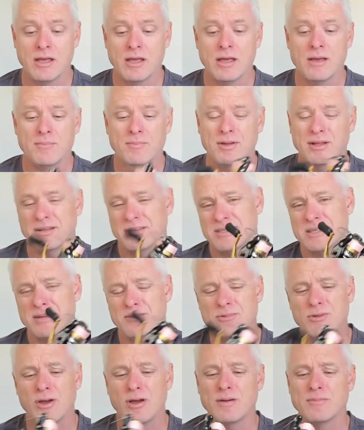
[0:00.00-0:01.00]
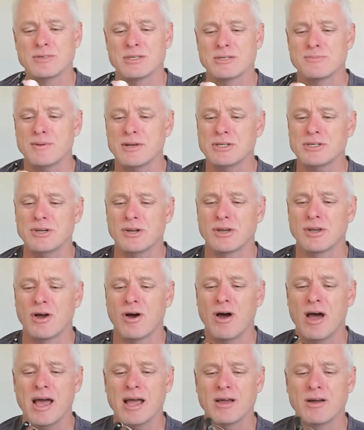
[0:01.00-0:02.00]
but sometimes, especially on a
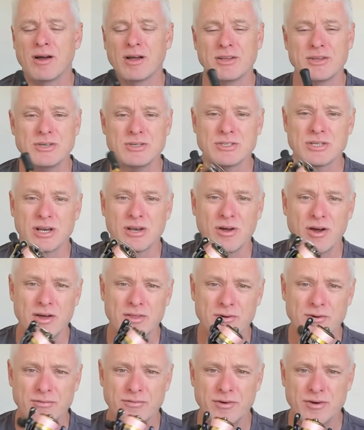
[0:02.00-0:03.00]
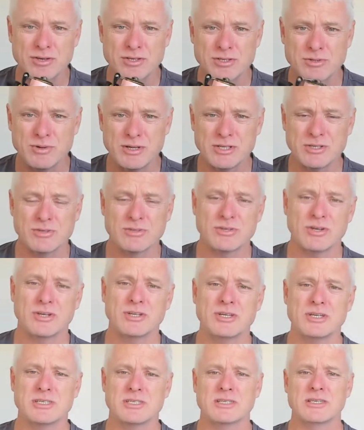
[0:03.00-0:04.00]
kayak, I used to like the reverse switch because I could
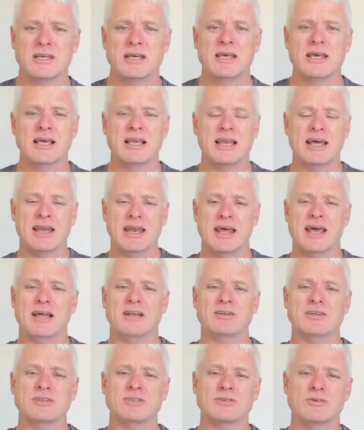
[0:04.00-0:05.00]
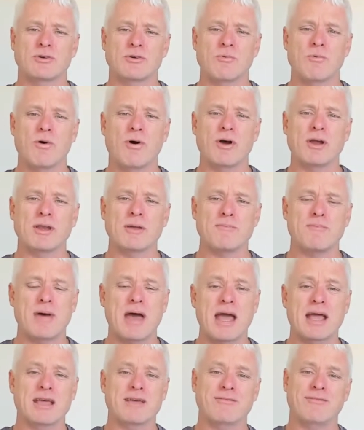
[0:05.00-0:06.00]
just let it out and just sort of wind it
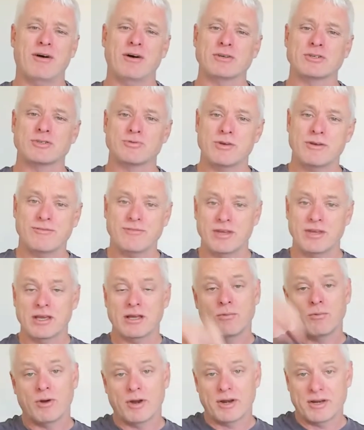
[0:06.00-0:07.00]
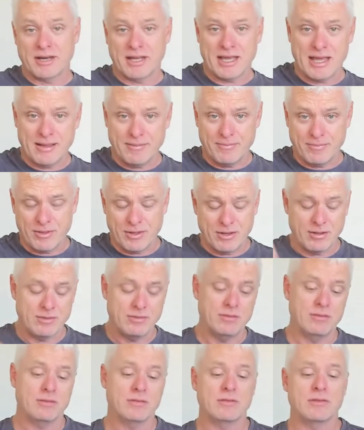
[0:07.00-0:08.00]
back if I was drifting and I wanted to keep the
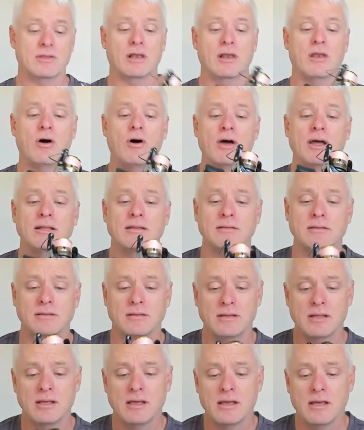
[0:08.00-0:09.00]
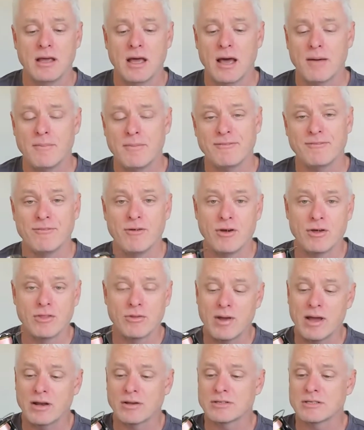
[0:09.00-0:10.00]
line a bit
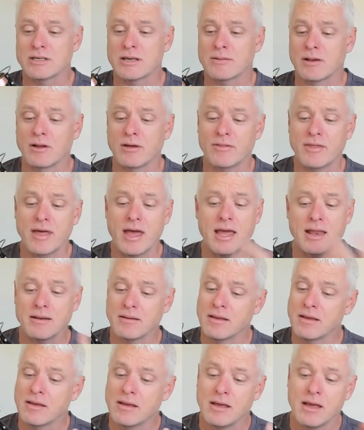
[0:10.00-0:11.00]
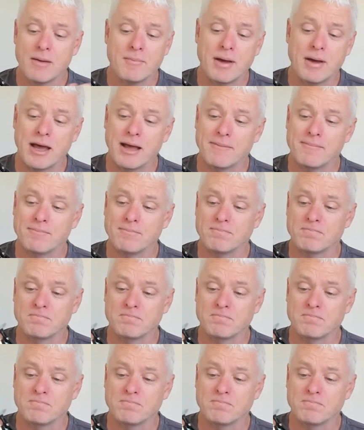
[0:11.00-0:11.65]
further out or something like that. But,